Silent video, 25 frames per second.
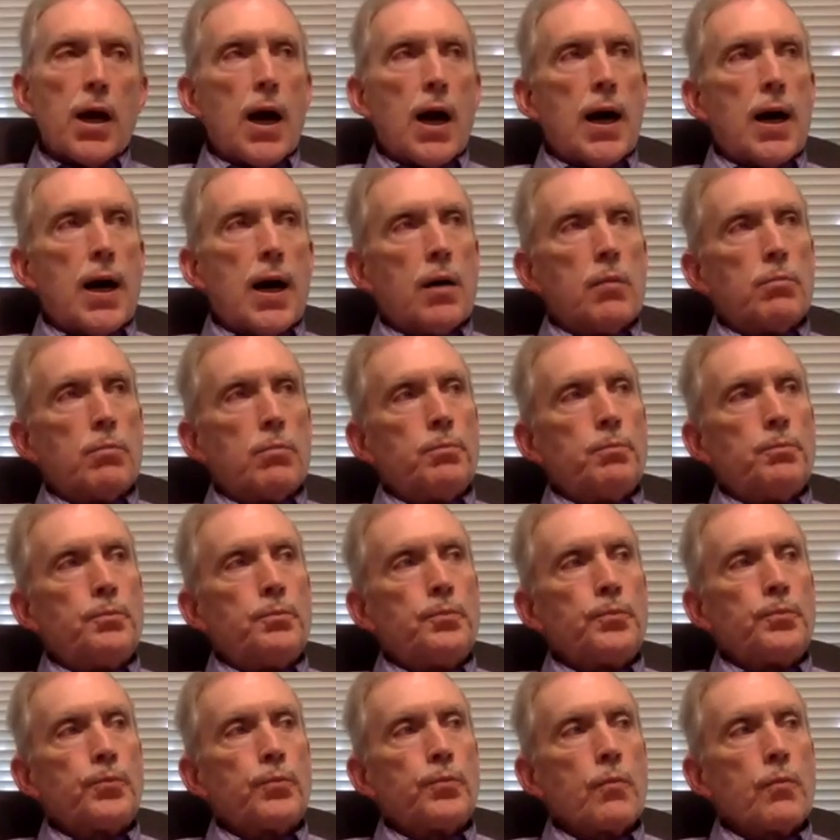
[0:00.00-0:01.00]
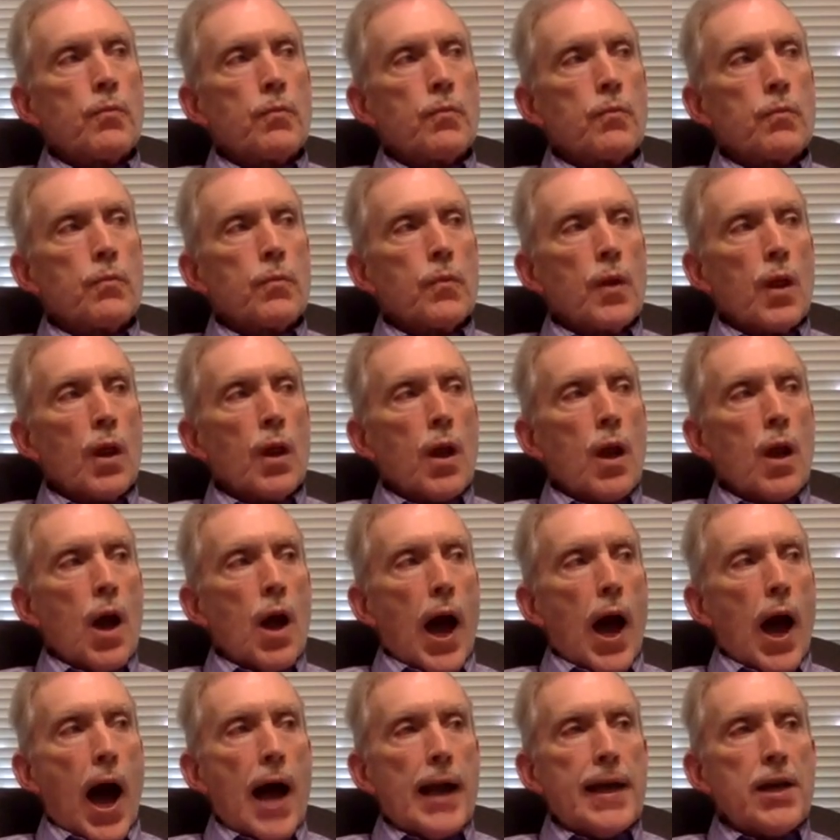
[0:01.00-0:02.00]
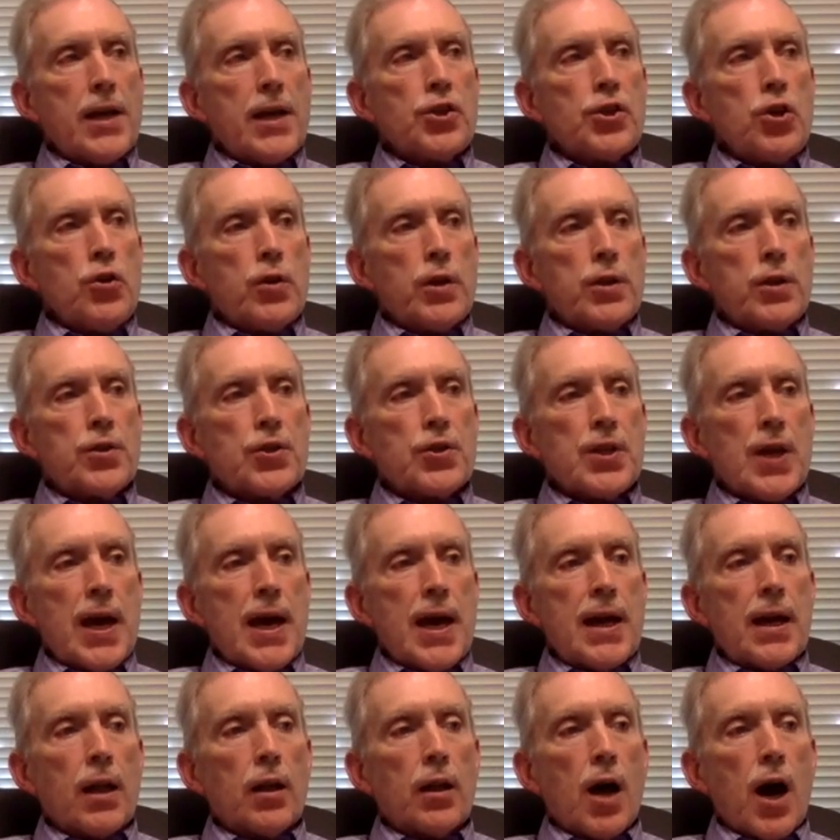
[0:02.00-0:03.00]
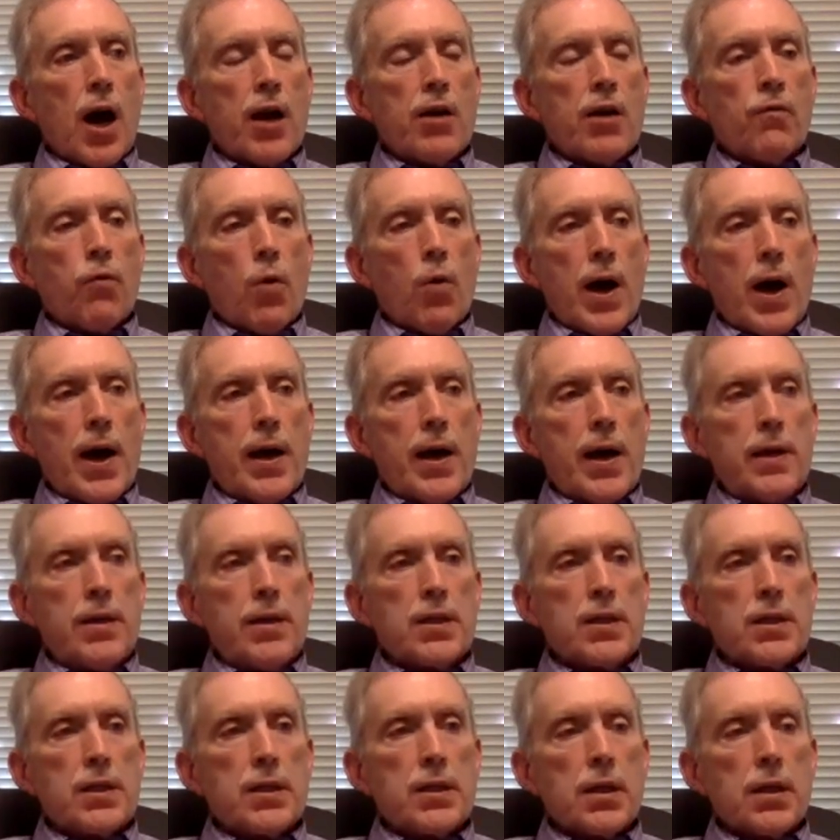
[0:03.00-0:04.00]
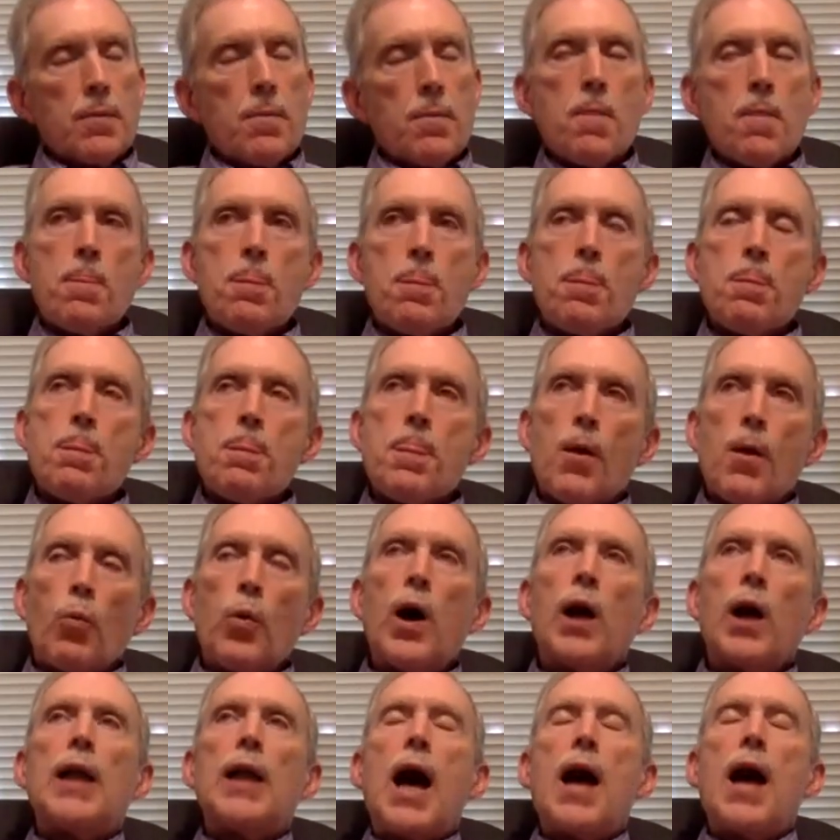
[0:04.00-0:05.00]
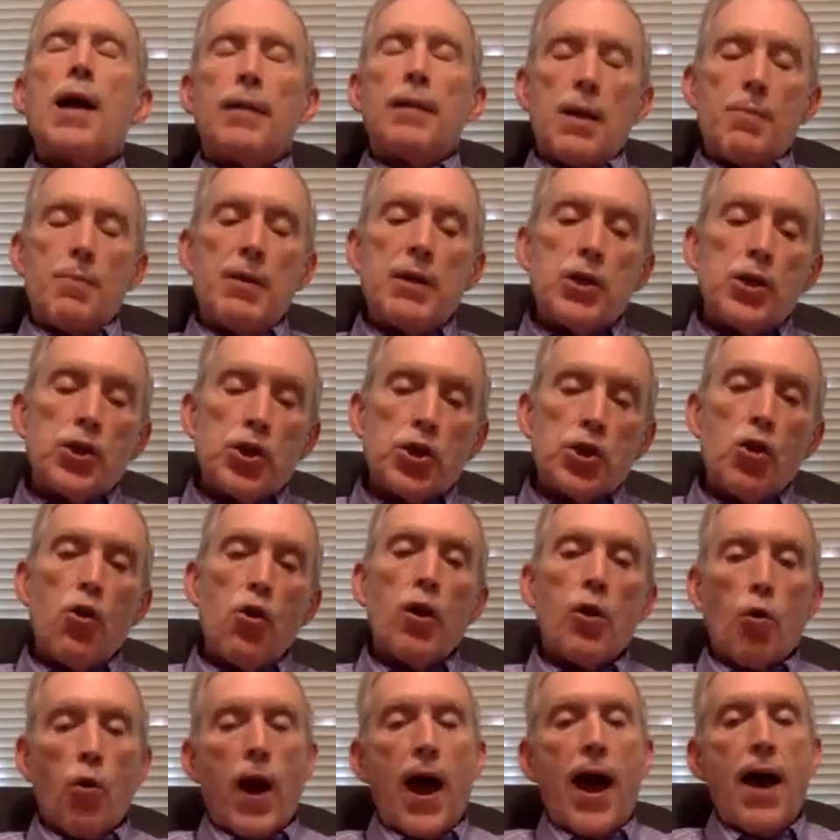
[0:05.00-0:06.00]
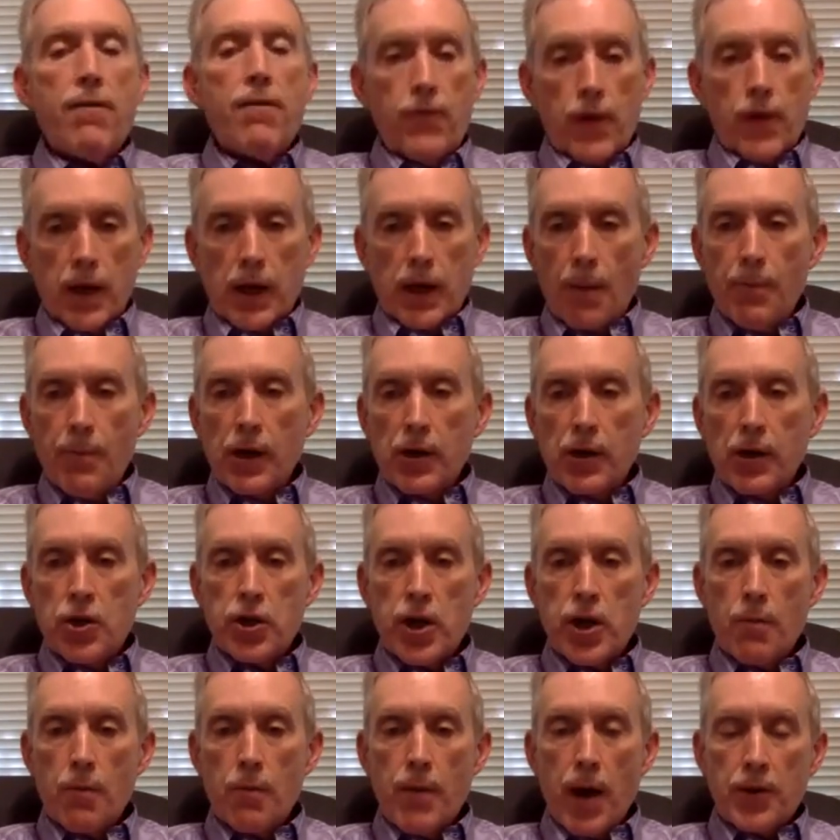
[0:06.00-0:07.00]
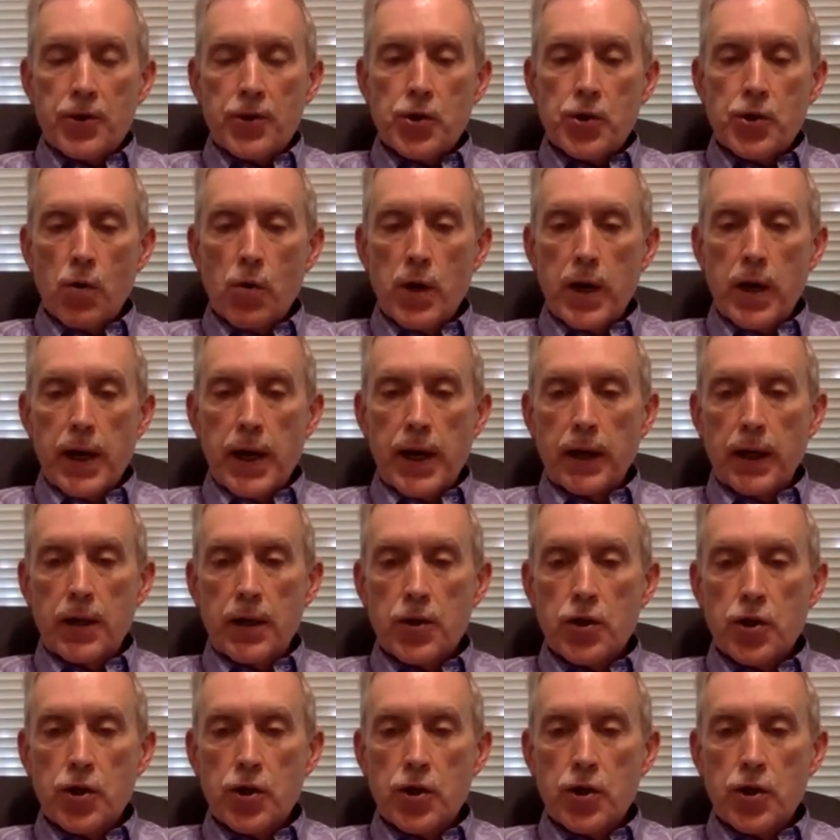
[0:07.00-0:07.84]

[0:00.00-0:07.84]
I guess you could say in a lot of ways, well, let me just show a graphic. I'm going to share my screen and